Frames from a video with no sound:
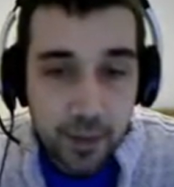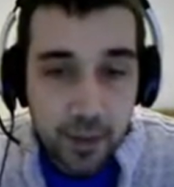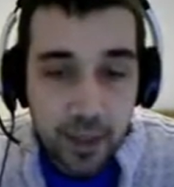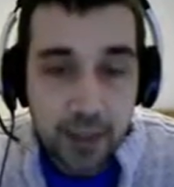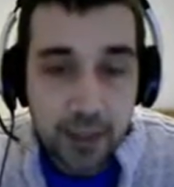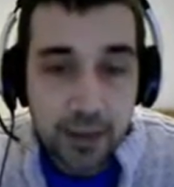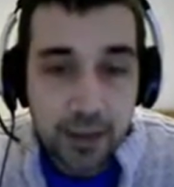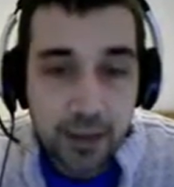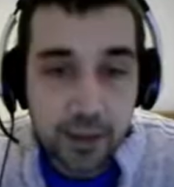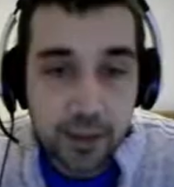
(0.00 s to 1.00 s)
It doesn't
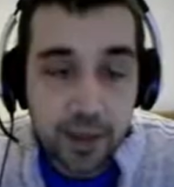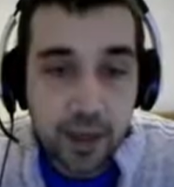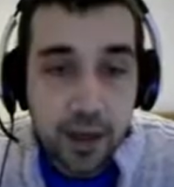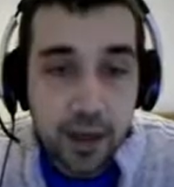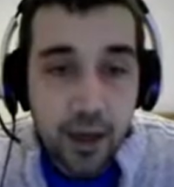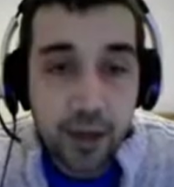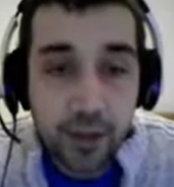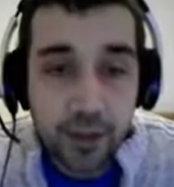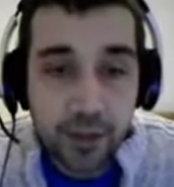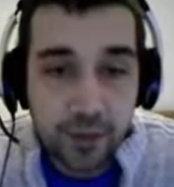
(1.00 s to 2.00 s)
disappear. I
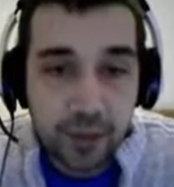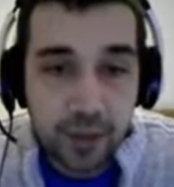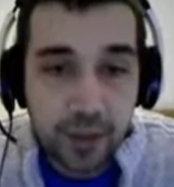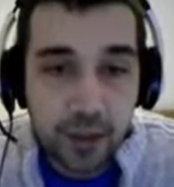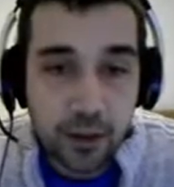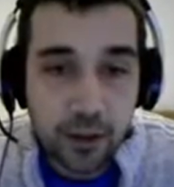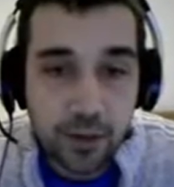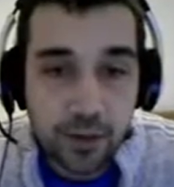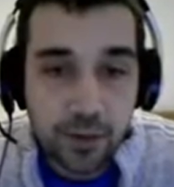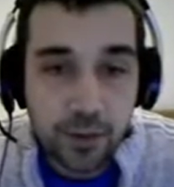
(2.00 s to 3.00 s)
just cover them up because I don't want
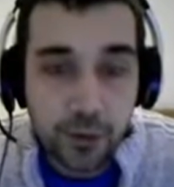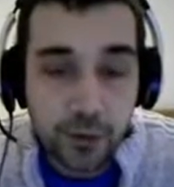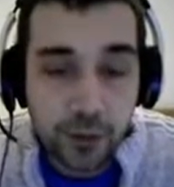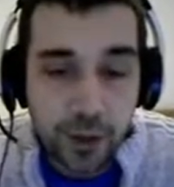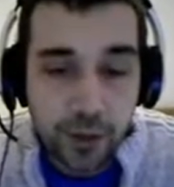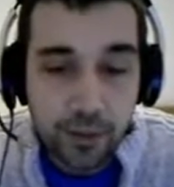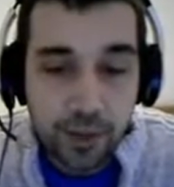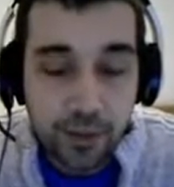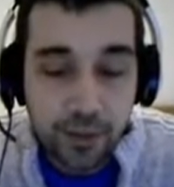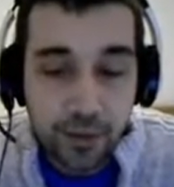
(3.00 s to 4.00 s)
them to fill with water,
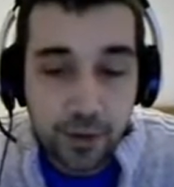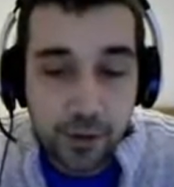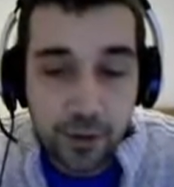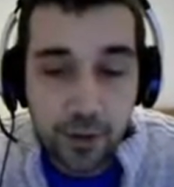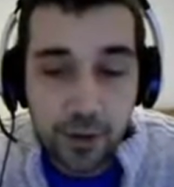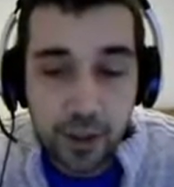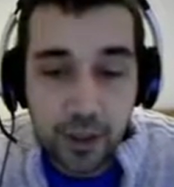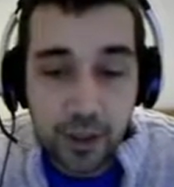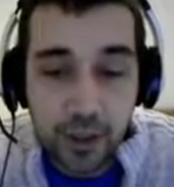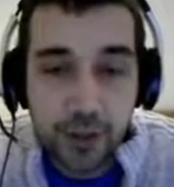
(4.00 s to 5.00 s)
because if they're filled with water then I
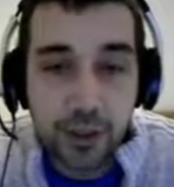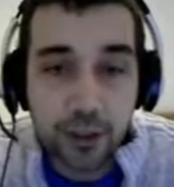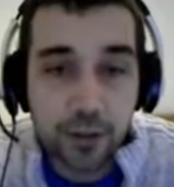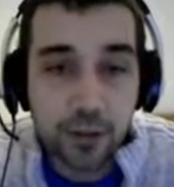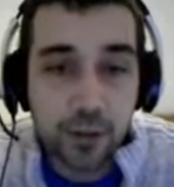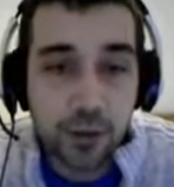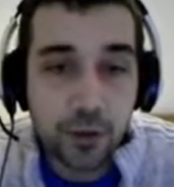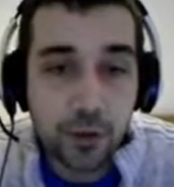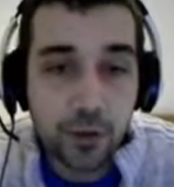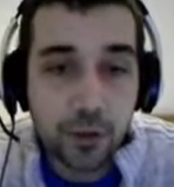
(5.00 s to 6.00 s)
can't actually use them
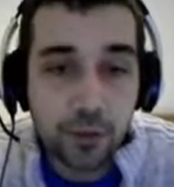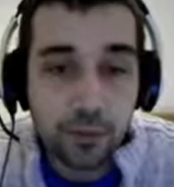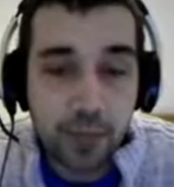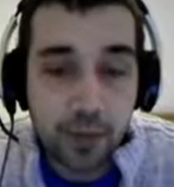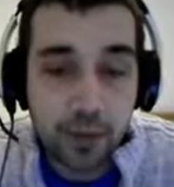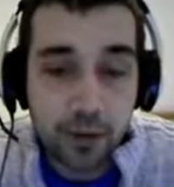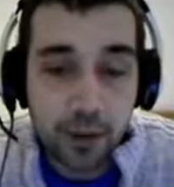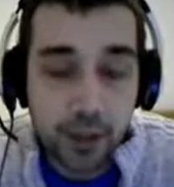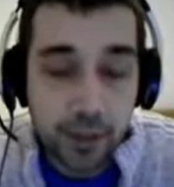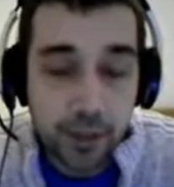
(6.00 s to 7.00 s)
to make
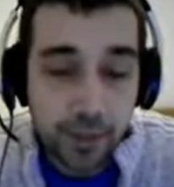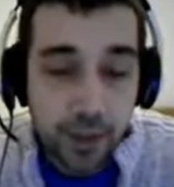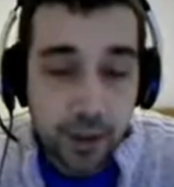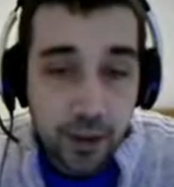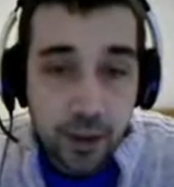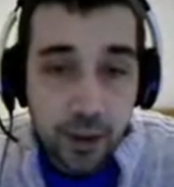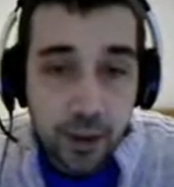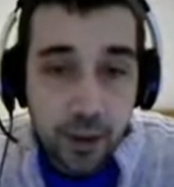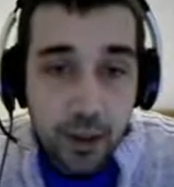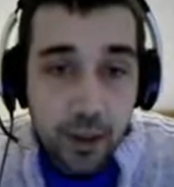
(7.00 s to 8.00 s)
dirt.
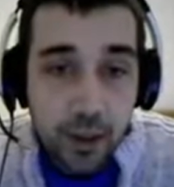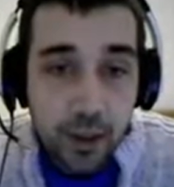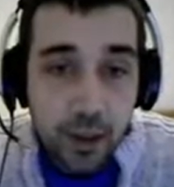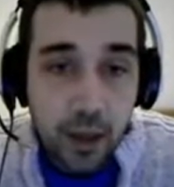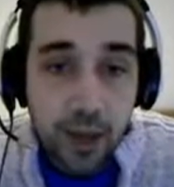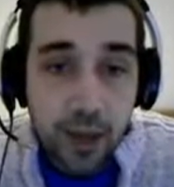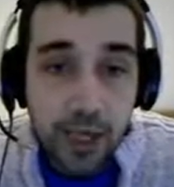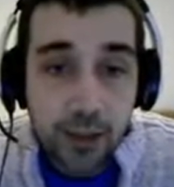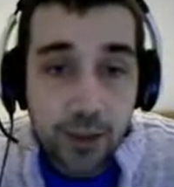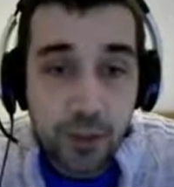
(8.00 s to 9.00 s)
I
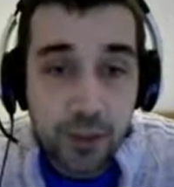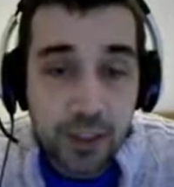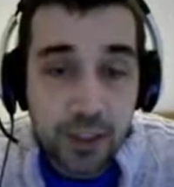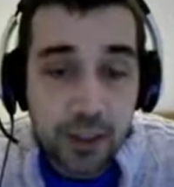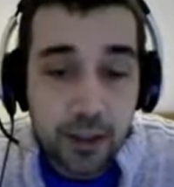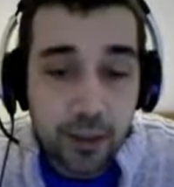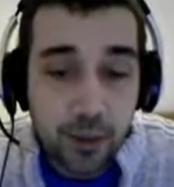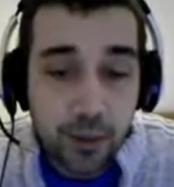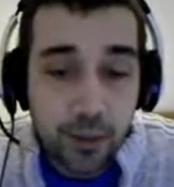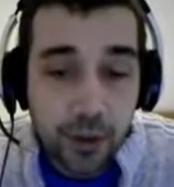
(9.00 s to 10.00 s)
can use seeds to
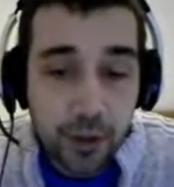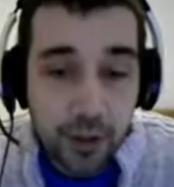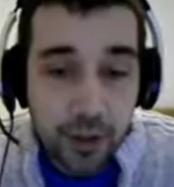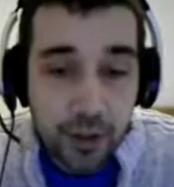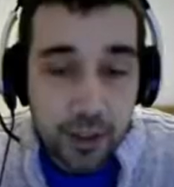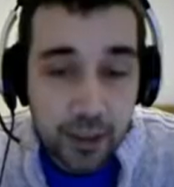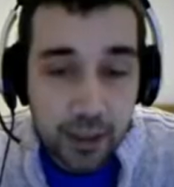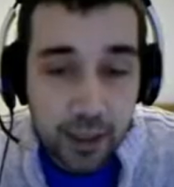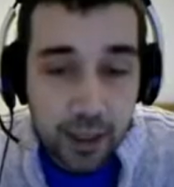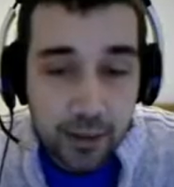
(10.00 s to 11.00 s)
compost and things like
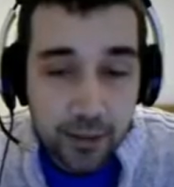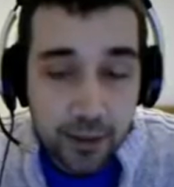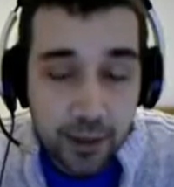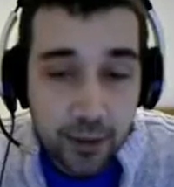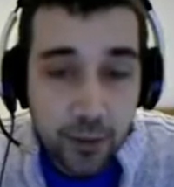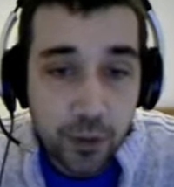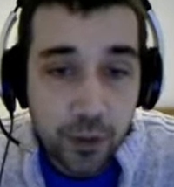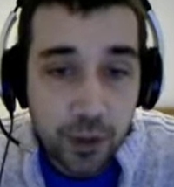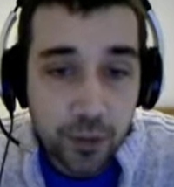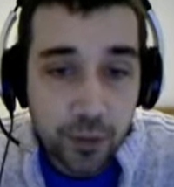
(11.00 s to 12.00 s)
that, but ooh, a
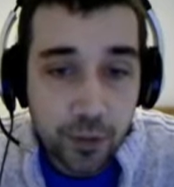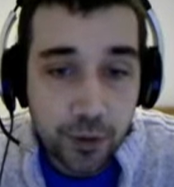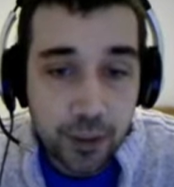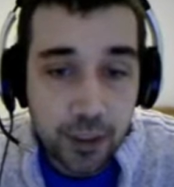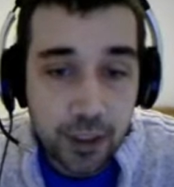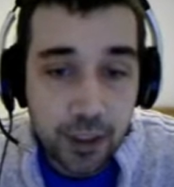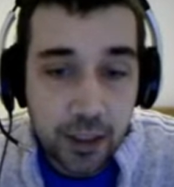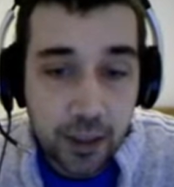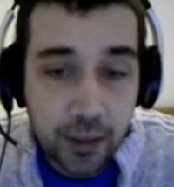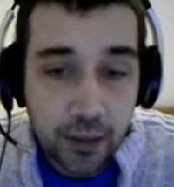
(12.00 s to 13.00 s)
spruce seed,
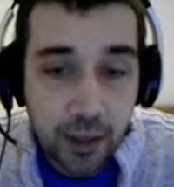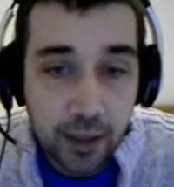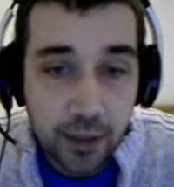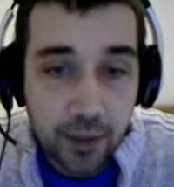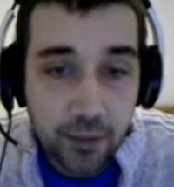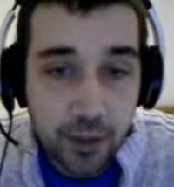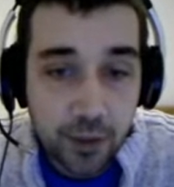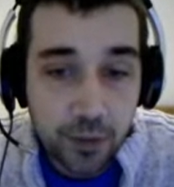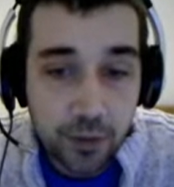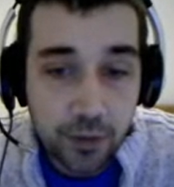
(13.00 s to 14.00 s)
so that gives me
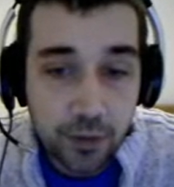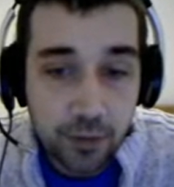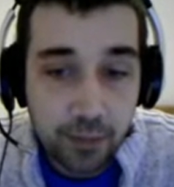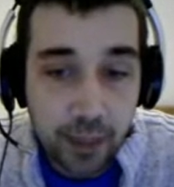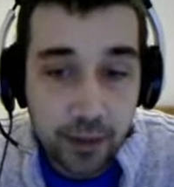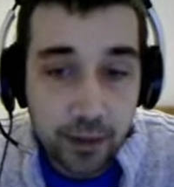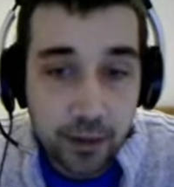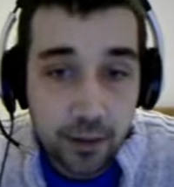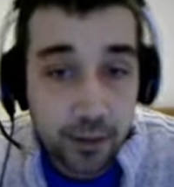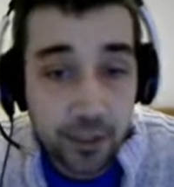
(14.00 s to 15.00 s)
spruce, melon,
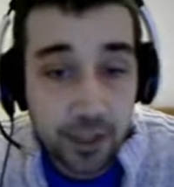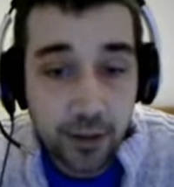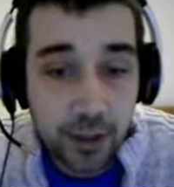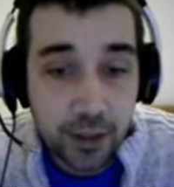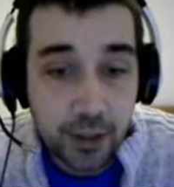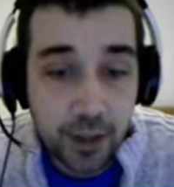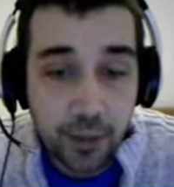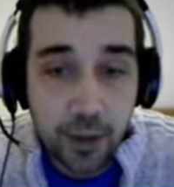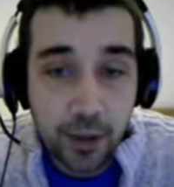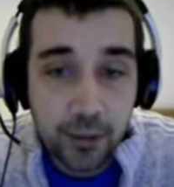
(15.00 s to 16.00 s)
potato seeds, there we
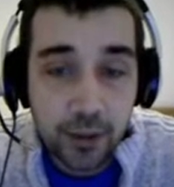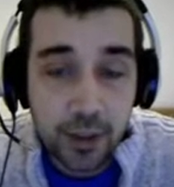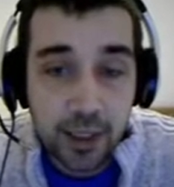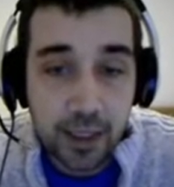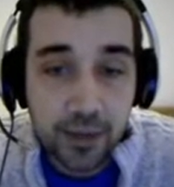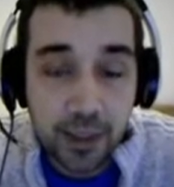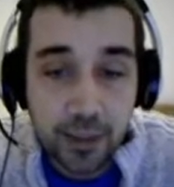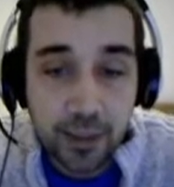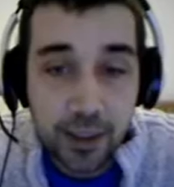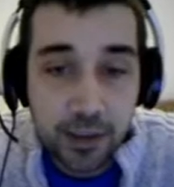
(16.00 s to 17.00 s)
go, so I didn't have to take the
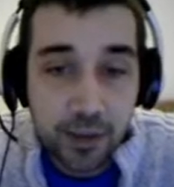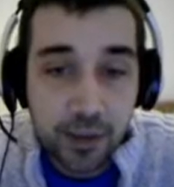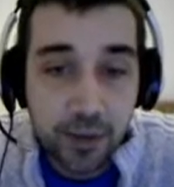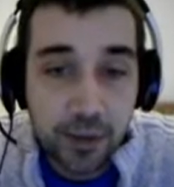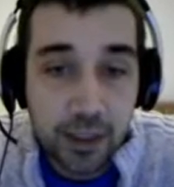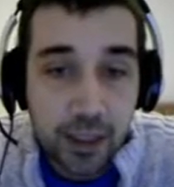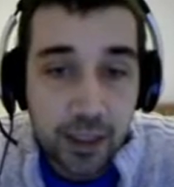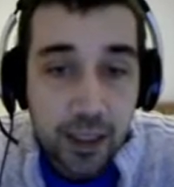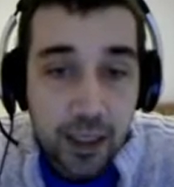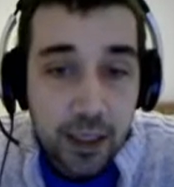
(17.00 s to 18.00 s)
potato seeds previously.
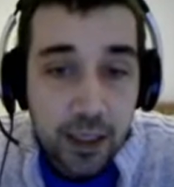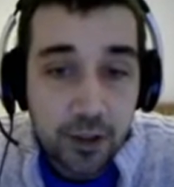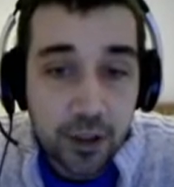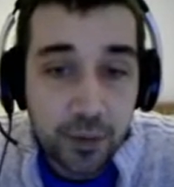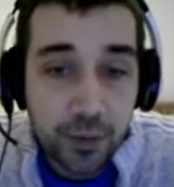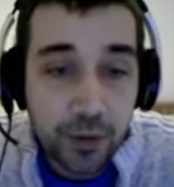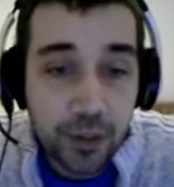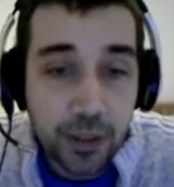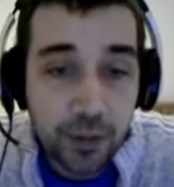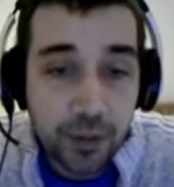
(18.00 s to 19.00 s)
So the spruce
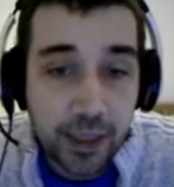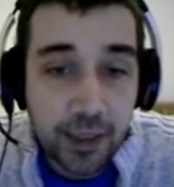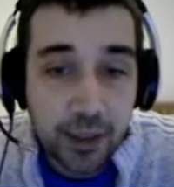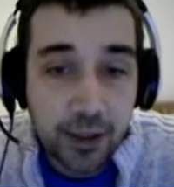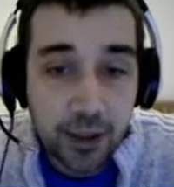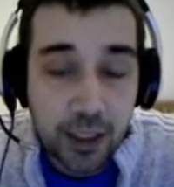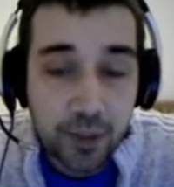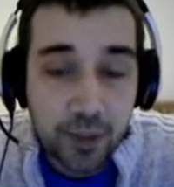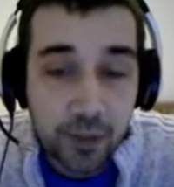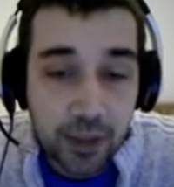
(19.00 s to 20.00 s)
seed is basically just a
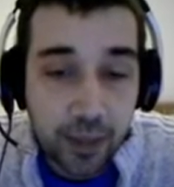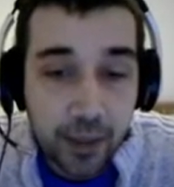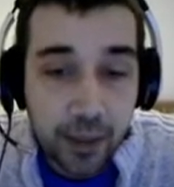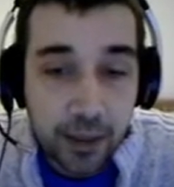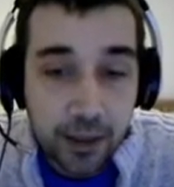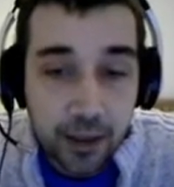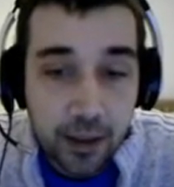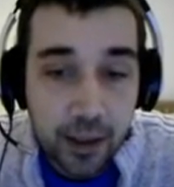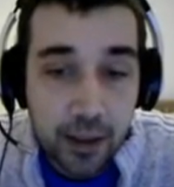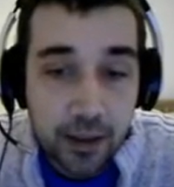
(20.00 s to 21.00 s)
spruce sapling
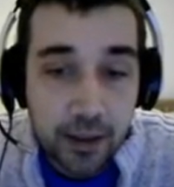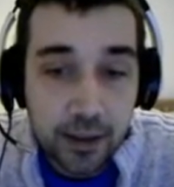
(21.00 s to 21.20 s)
in seed